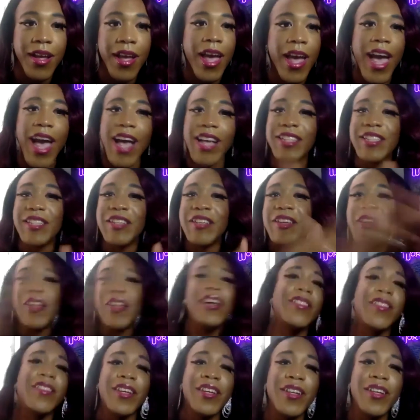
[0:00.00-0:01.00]
It has
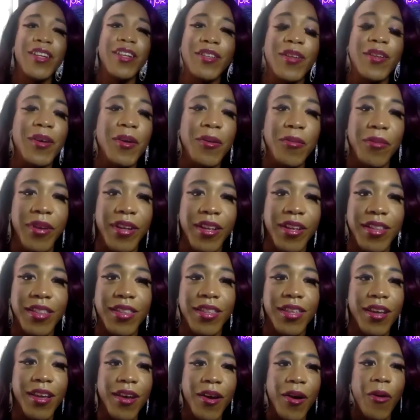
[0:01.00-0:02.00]
nothing to do with
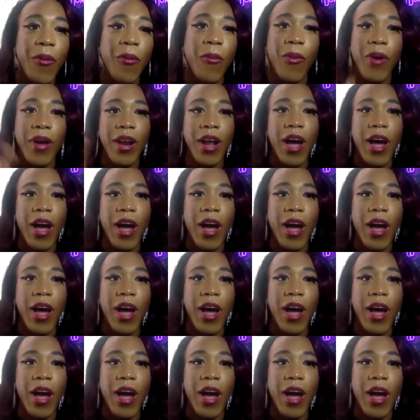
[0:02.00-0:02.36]
what